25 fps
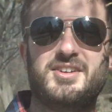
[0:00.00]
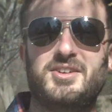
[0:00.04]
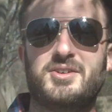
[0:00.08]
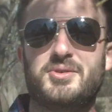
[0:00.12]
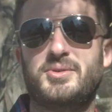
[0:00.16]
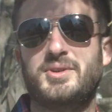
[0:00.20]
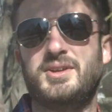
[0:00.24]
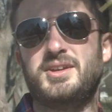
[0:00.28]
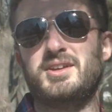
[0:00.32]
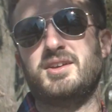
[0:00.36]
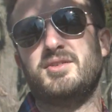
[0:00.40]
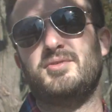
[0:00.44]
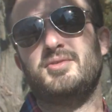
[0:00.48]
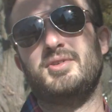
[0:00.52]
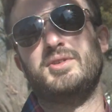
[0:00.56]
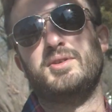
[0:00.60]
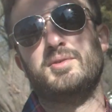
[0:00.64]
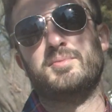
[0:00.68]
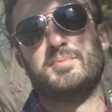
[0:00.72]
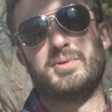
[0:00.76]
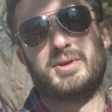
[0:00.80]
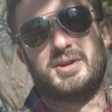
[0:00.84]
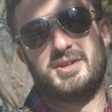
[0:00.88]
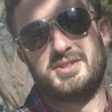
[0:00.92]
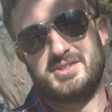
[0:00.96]
Now I don't want to give you
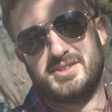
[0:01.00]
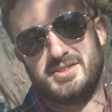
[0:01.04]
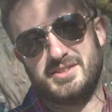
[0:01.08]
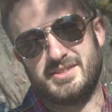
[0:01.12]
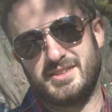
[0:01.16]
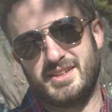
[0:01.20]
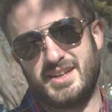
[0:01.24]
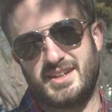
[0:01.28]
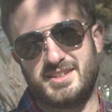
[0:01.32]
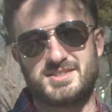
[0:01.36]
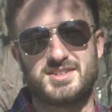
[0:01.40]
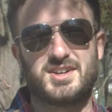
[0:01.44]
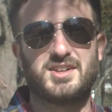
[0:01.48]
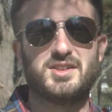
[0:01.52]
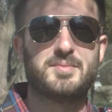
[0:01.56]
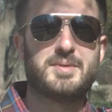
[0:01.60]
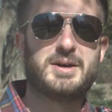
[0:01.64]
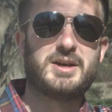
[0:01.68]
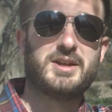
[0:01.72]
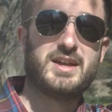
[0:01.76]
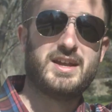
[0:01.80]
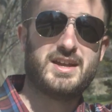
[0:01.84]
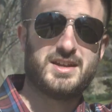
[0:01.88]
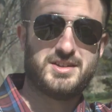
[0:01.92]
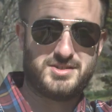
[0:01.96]
the impression that it's all
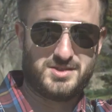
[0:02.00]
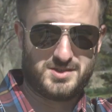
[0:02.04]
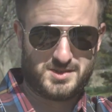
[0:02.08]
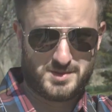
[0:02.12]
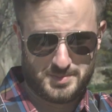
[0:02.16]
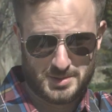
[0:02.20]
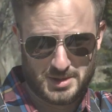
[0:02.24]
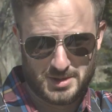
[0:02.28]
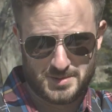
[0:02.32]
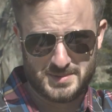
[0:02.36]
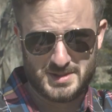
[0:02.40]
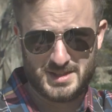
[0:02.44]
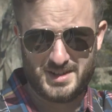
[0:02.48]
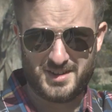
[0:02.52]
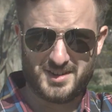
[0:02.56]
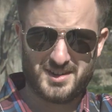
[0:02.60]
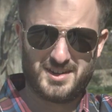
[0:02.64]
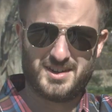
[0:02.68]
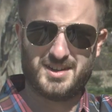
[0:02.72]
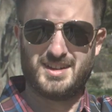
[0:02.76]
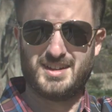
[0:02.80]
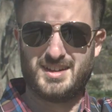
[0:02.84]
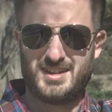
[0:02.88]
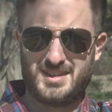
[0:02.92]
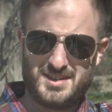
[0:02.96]
about angiosperms
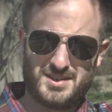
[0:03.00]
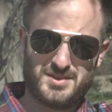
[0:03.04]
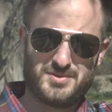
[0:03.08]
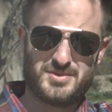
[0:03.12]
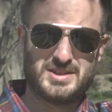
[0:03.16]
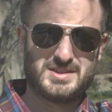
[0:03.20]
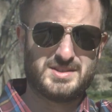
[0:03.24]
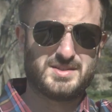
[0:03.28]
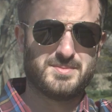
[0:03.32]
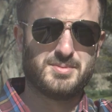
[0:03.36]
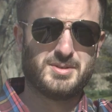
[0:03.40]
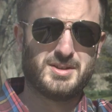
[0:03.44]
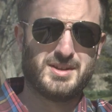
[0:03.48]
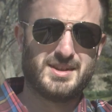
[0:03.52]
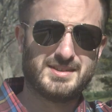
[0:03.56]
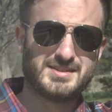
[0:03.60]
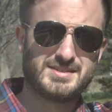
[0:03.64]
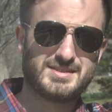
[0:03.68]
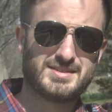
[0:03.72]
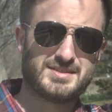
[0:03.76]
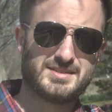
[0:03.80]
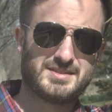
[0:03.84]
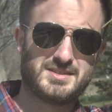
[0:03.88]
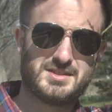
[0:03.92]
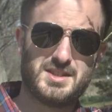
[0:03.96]
here at In Defense of
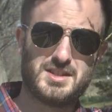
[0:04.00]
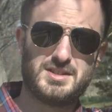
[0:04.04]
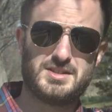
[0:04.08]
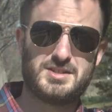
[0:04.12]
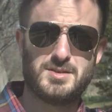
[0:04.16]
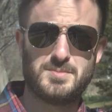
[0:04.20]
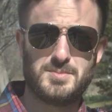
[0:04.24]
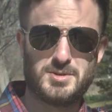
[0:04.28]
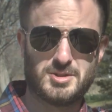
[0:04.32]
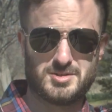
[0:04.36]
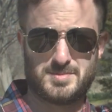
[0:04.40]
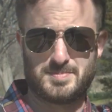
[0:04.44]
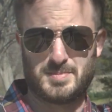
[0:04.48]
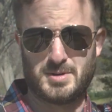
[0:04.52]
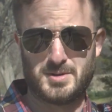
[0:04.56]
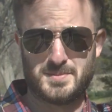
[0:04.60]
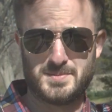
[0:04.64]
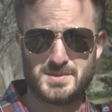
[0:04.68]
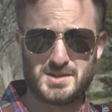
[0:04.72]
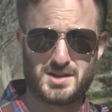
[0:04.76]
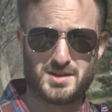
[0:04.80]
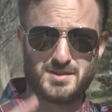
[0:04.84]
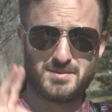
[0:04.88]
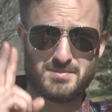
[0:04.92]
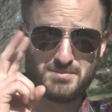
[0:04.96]
Plants. The
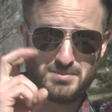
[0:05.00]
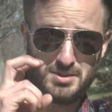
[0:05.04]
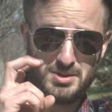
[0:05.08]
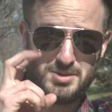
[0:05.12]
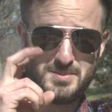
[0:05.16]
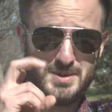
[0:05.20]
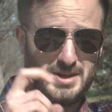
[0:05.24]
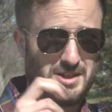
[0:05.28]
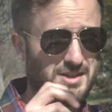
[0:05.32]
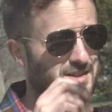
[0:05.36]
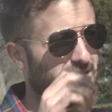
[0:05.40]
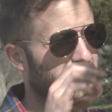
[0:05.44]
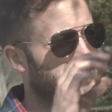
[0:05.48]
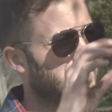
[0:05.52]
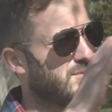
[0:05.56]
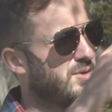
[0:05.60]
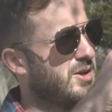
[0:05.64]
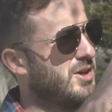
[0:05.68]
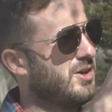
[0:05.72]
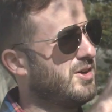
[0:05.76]
gymnosperms are blooming as